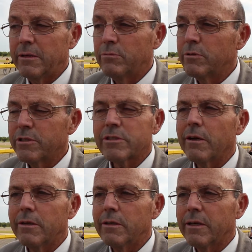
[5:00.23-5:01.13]
was
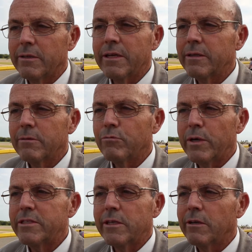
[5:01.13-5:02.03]
started, I think,
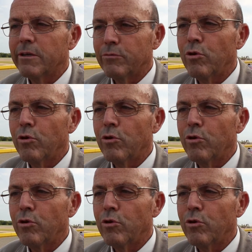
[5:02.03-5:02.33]
racing on